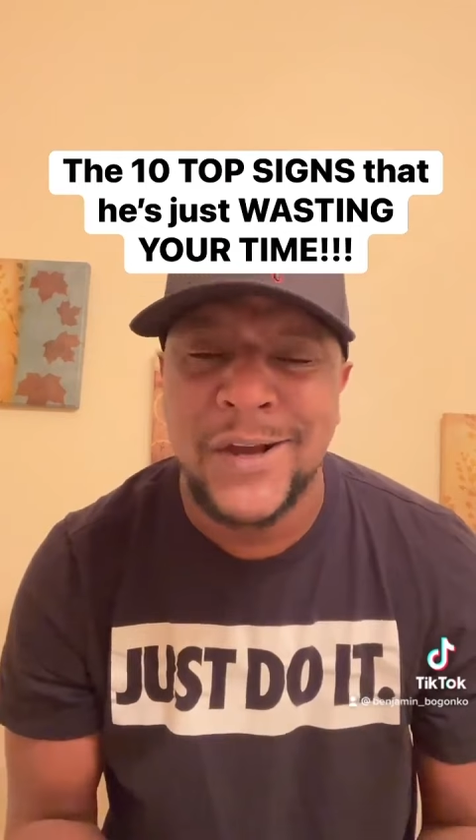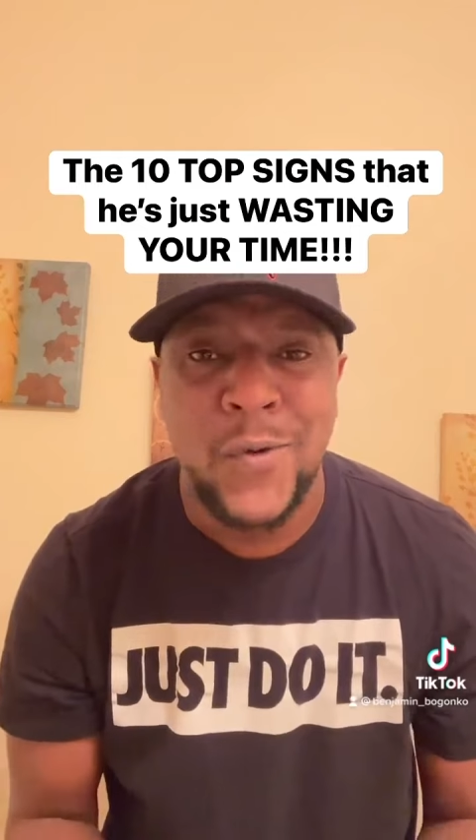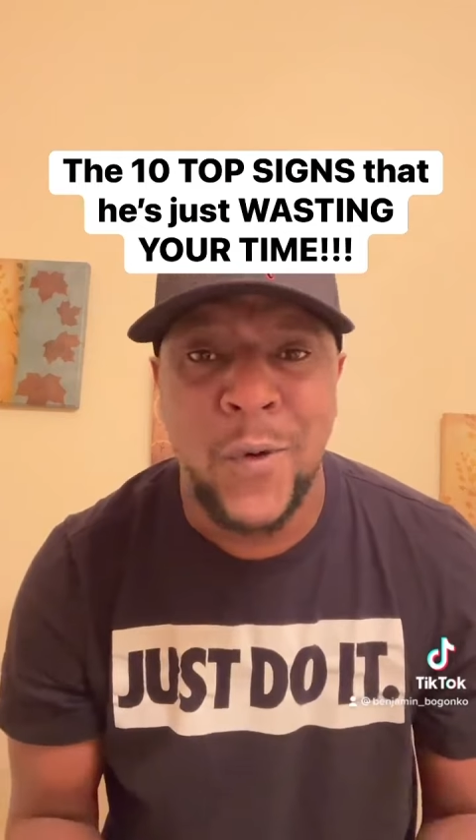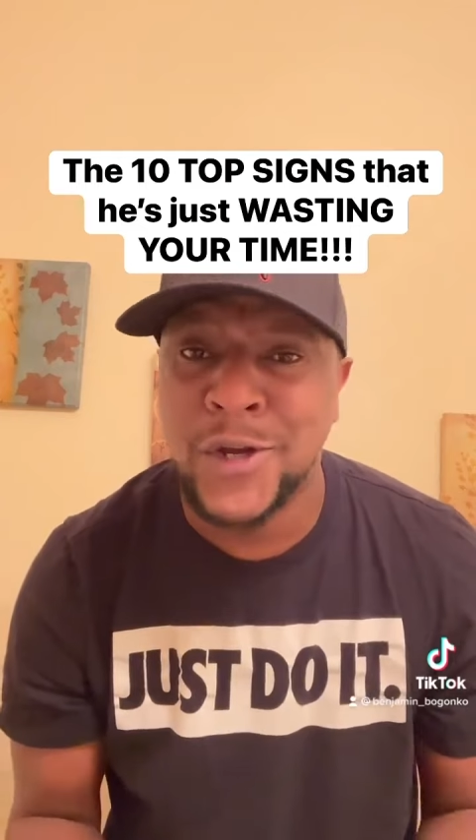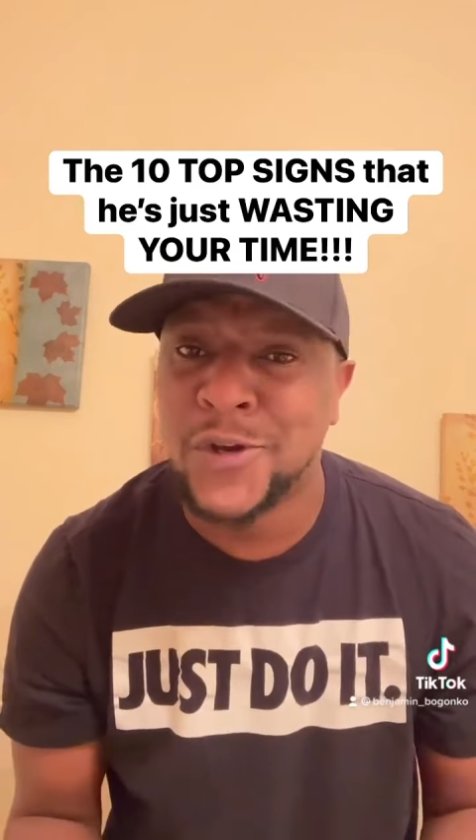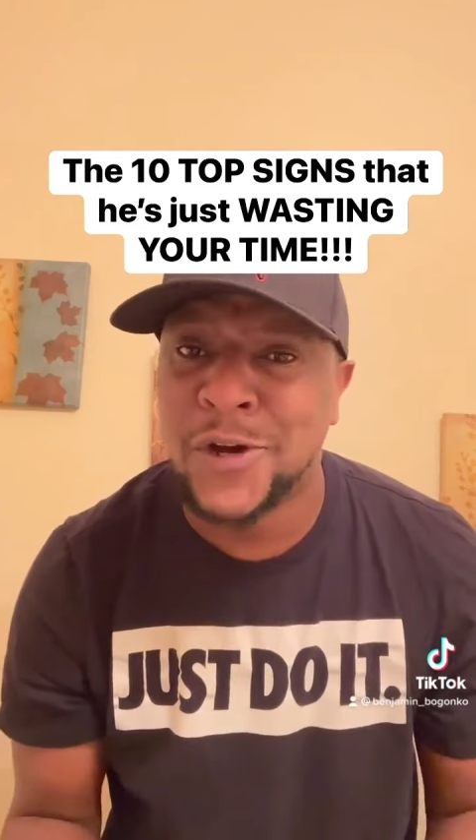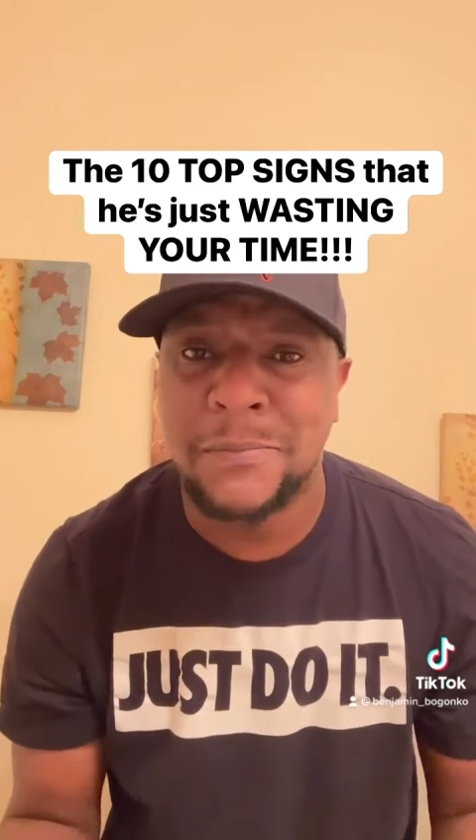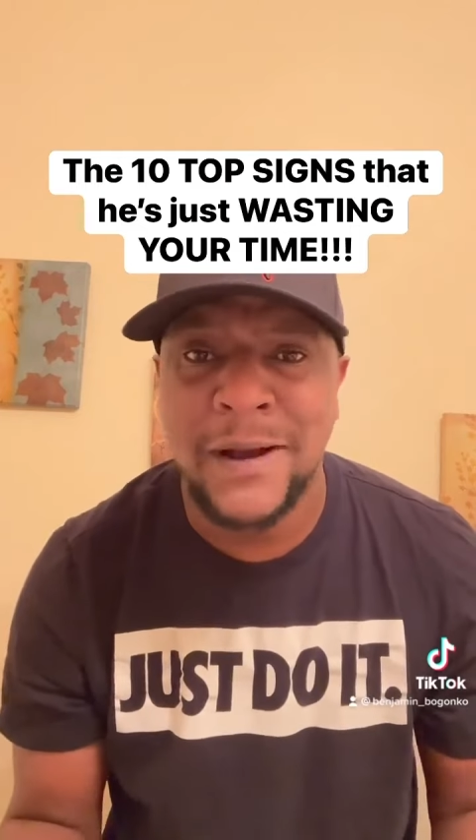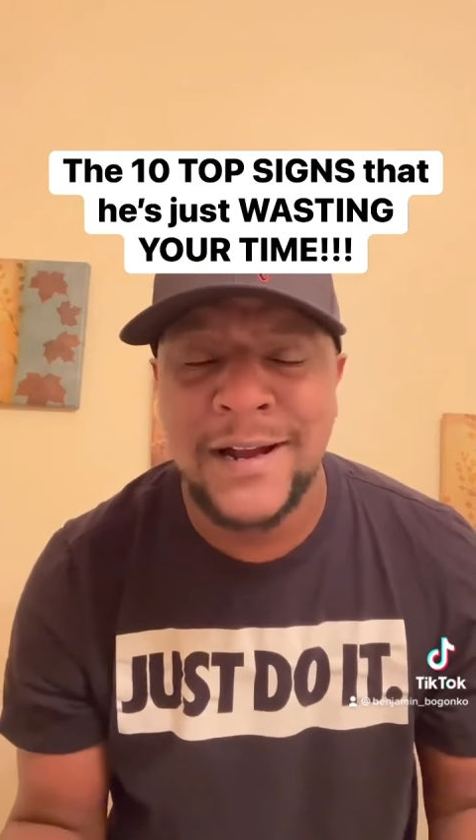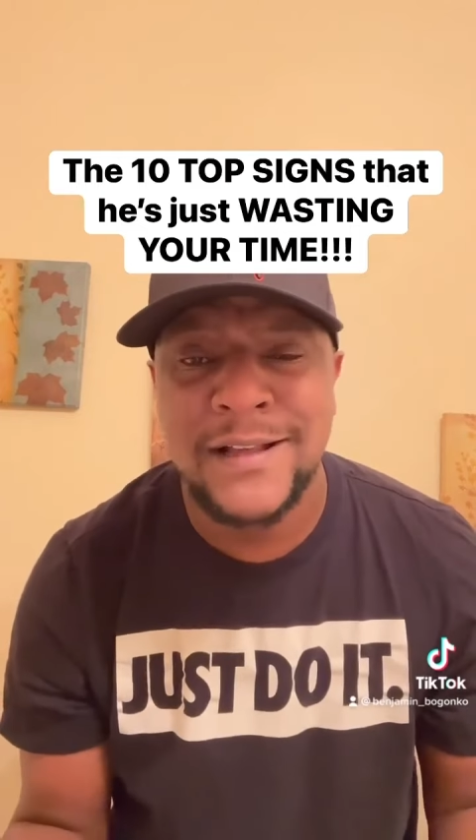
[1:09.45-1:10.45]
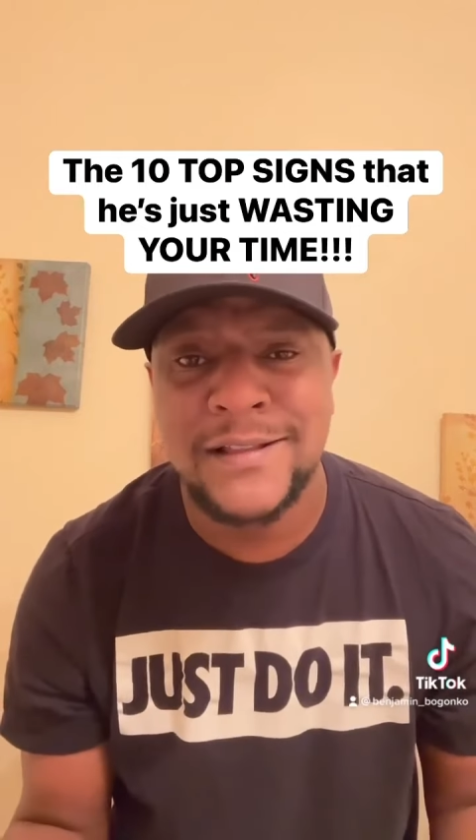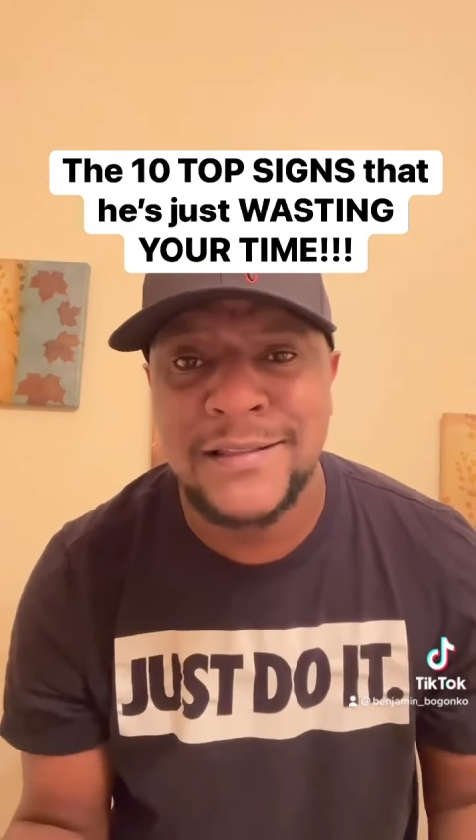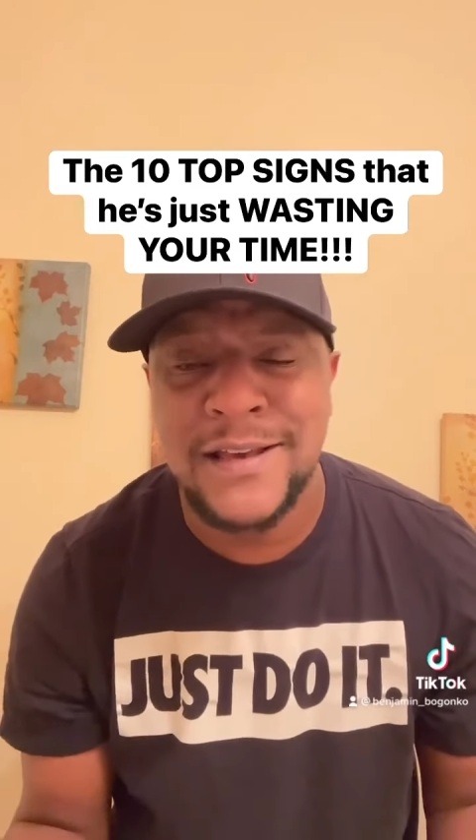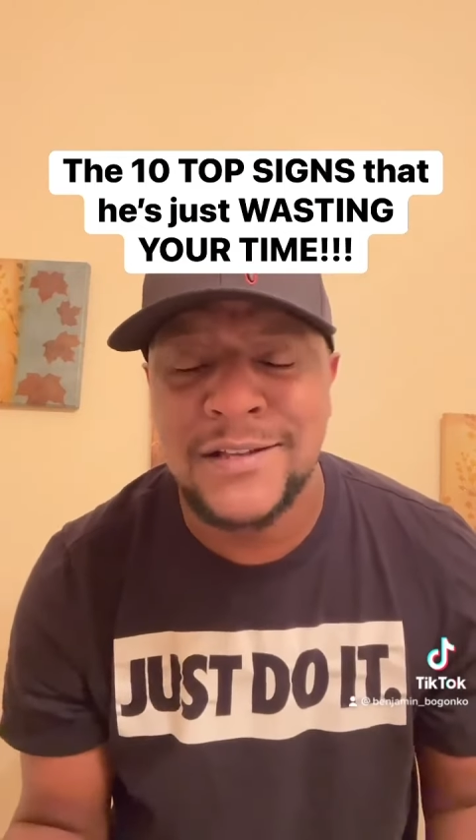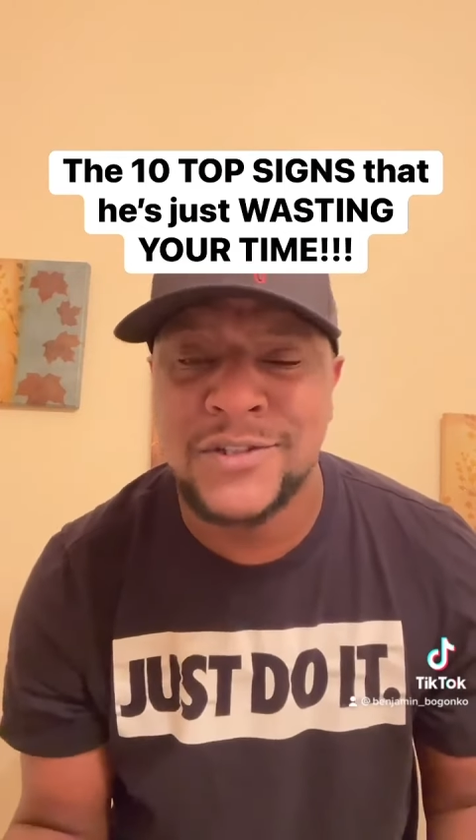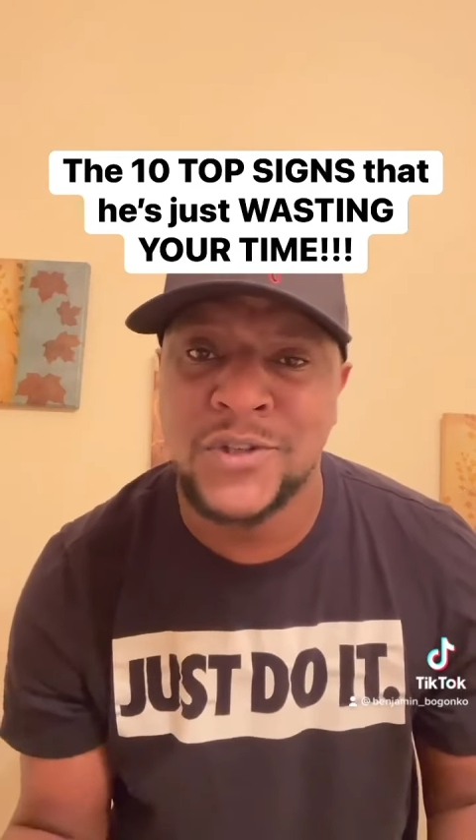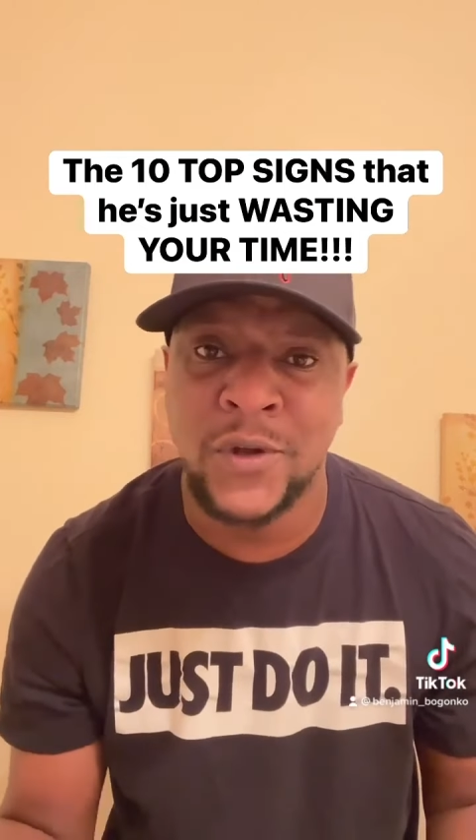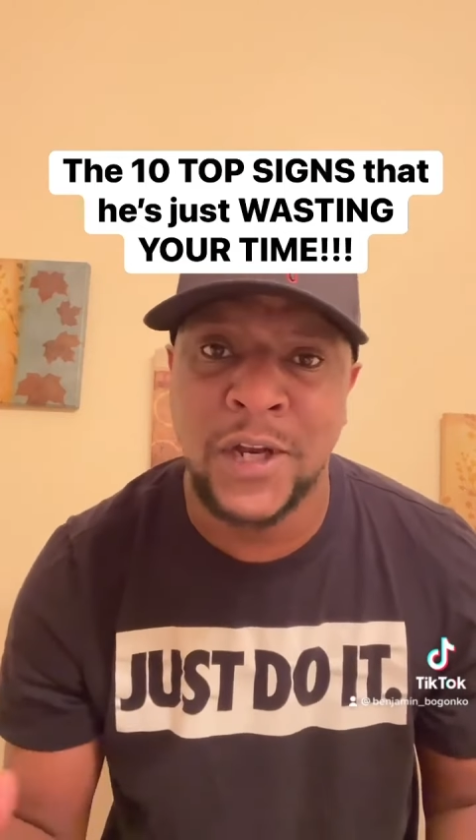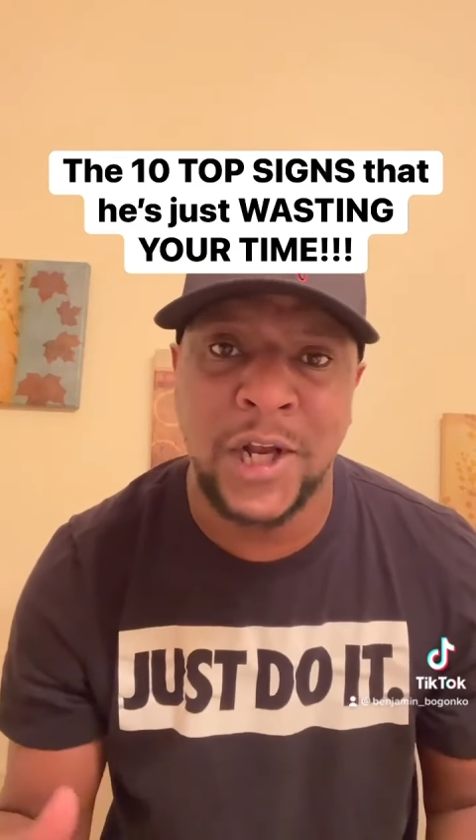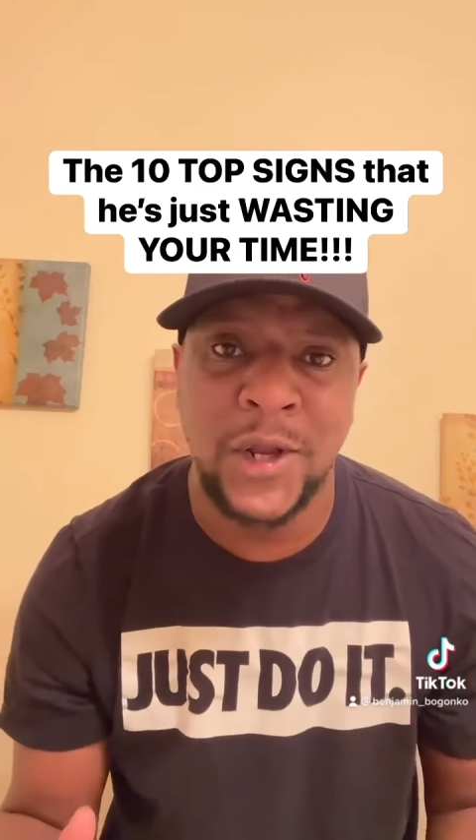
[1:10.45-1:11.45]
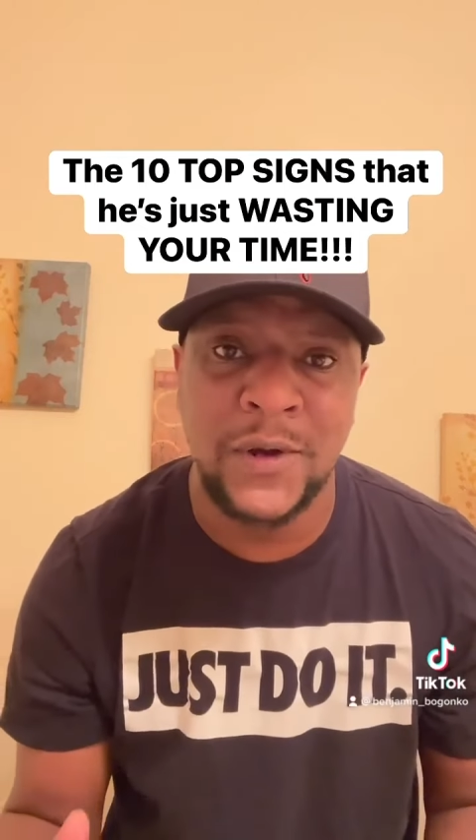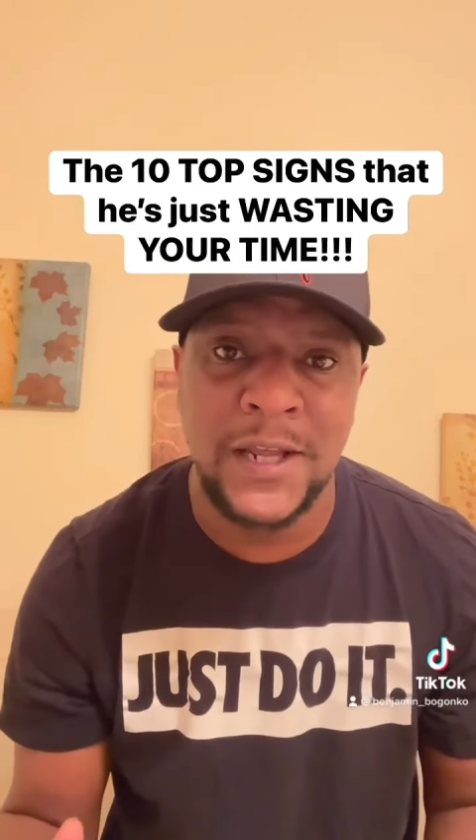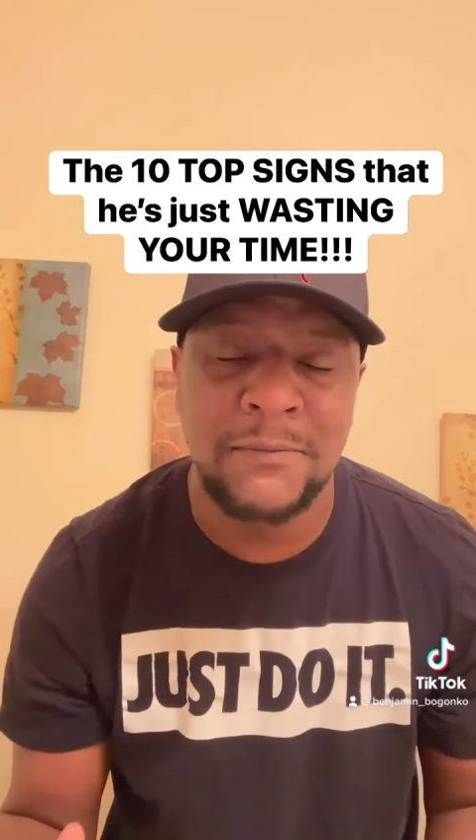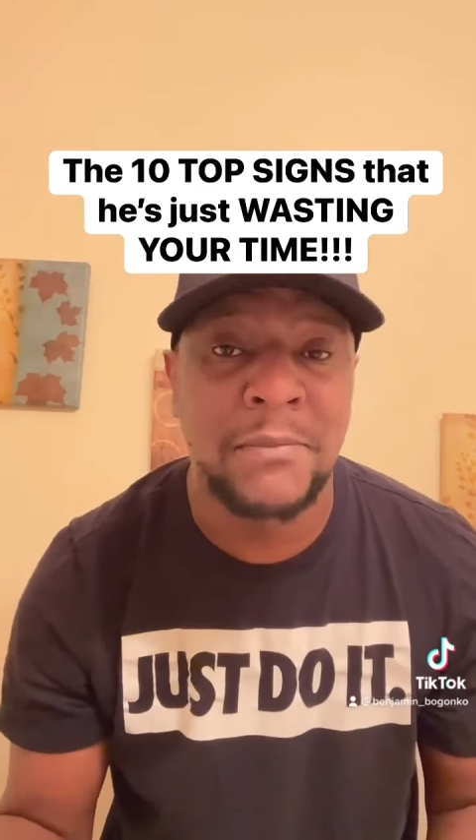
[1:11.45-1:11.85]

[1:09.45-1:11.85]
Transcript: When you are planning things, you include him.